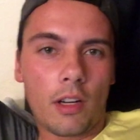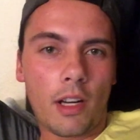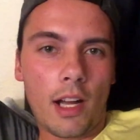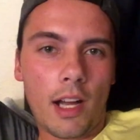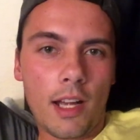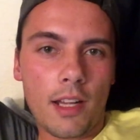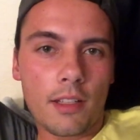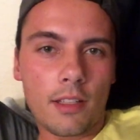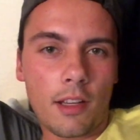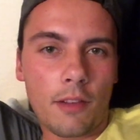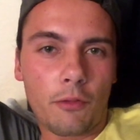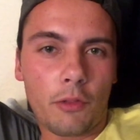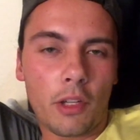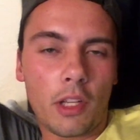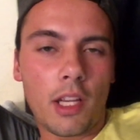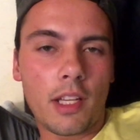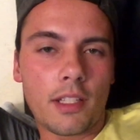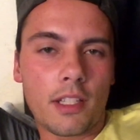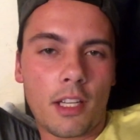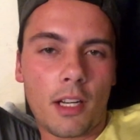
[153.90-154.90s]
Well, guys, I've
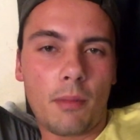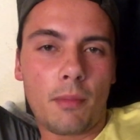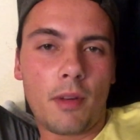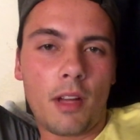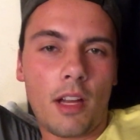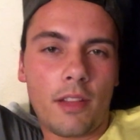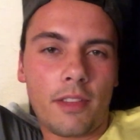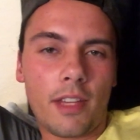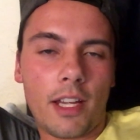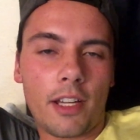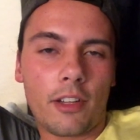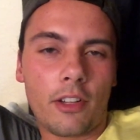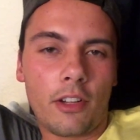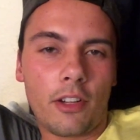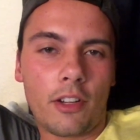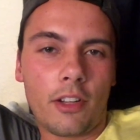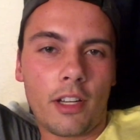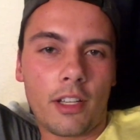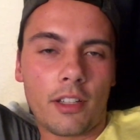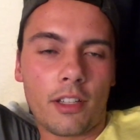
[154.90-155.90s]
realized that I'm not that
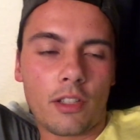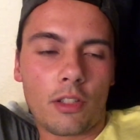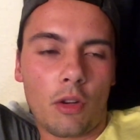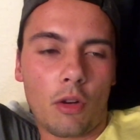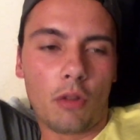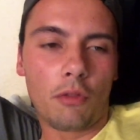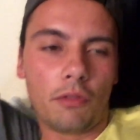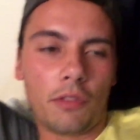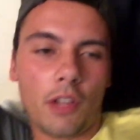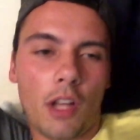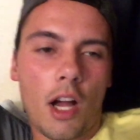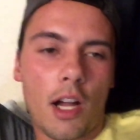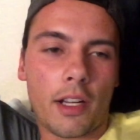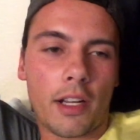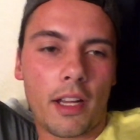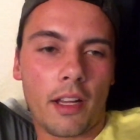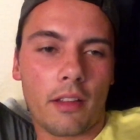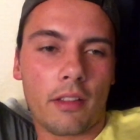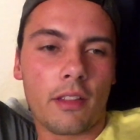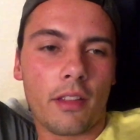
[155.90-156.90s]
good at this whole
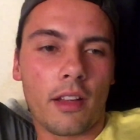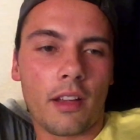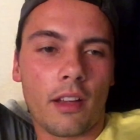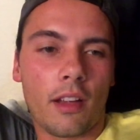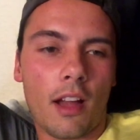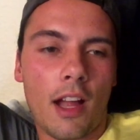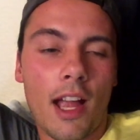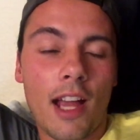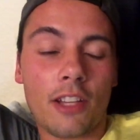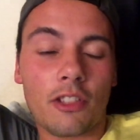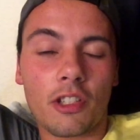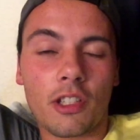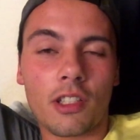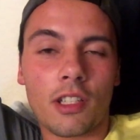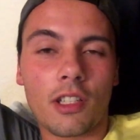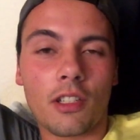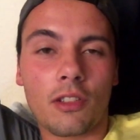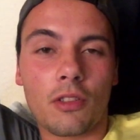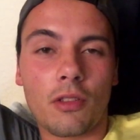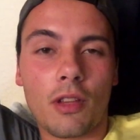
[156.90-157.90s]
vlogging thing. I actually
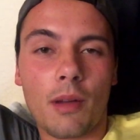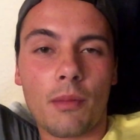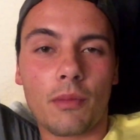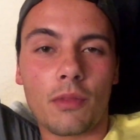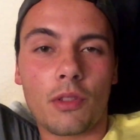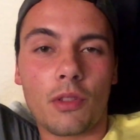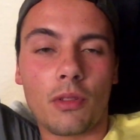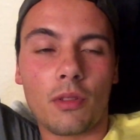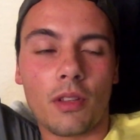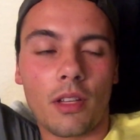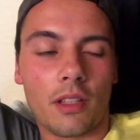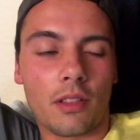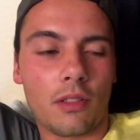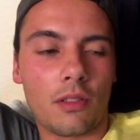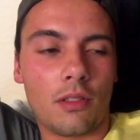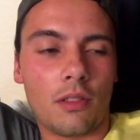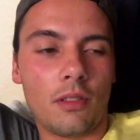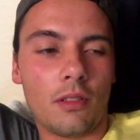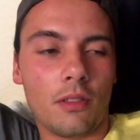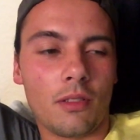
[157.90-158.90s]
didn't do
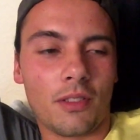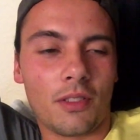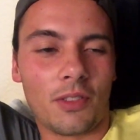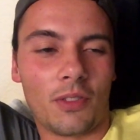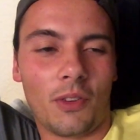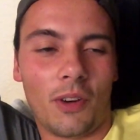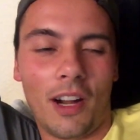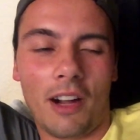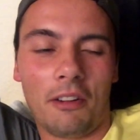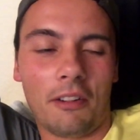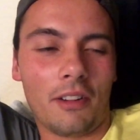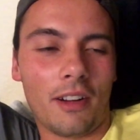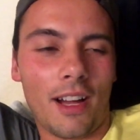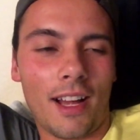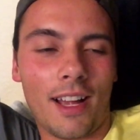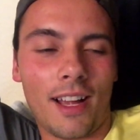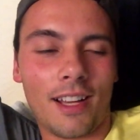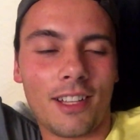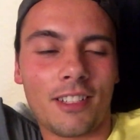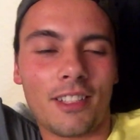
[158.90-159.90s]
that
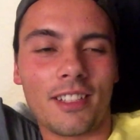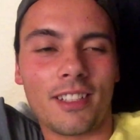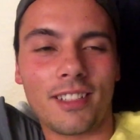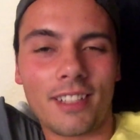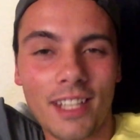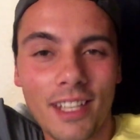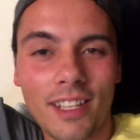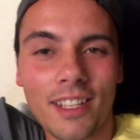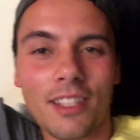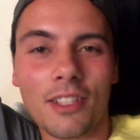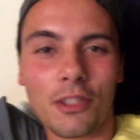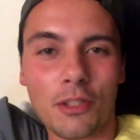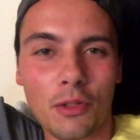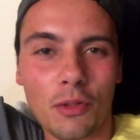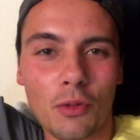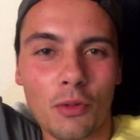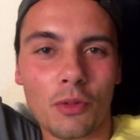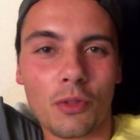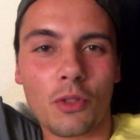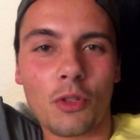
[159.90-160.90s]
I actually didn't
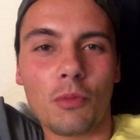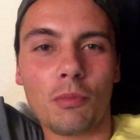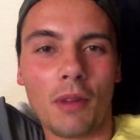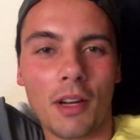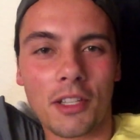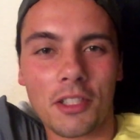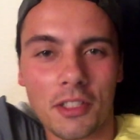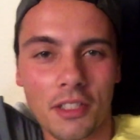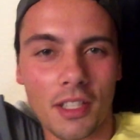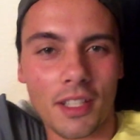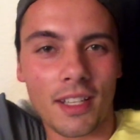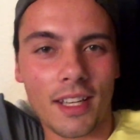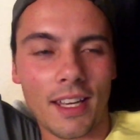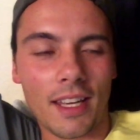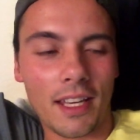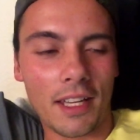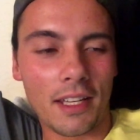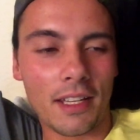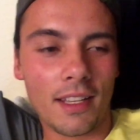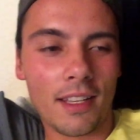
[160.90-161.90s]
do too much
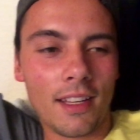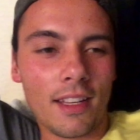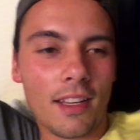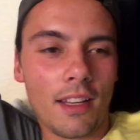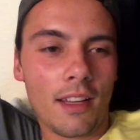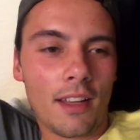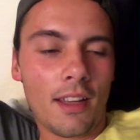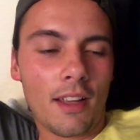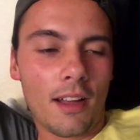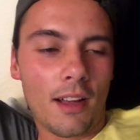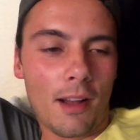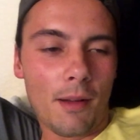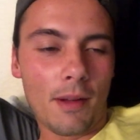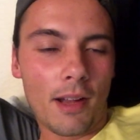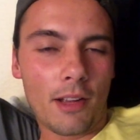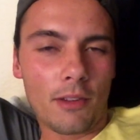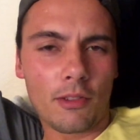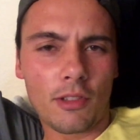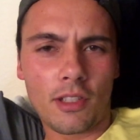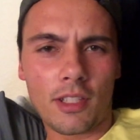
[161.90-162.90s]
today.
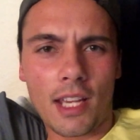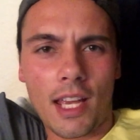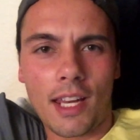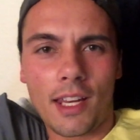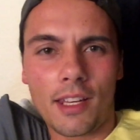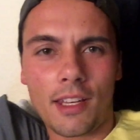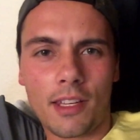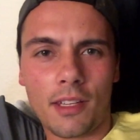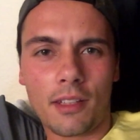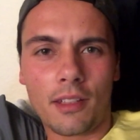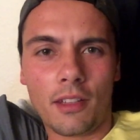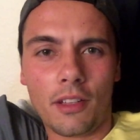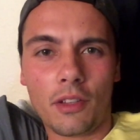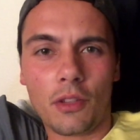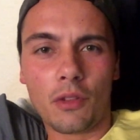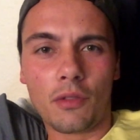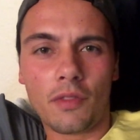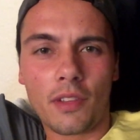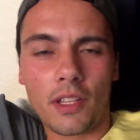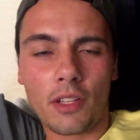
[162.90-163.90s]
I just edited the
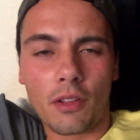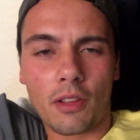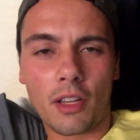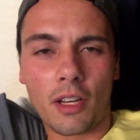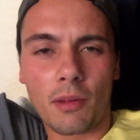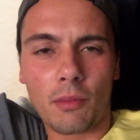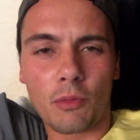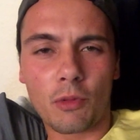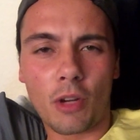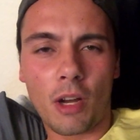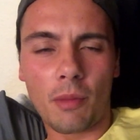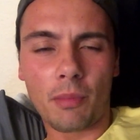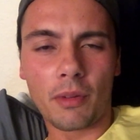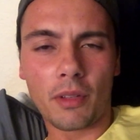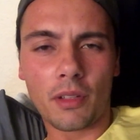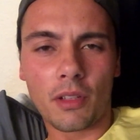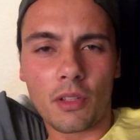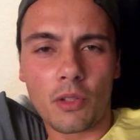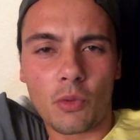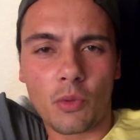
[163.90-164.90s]
new video that I'm
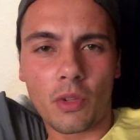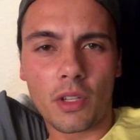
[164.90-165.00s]
dropping this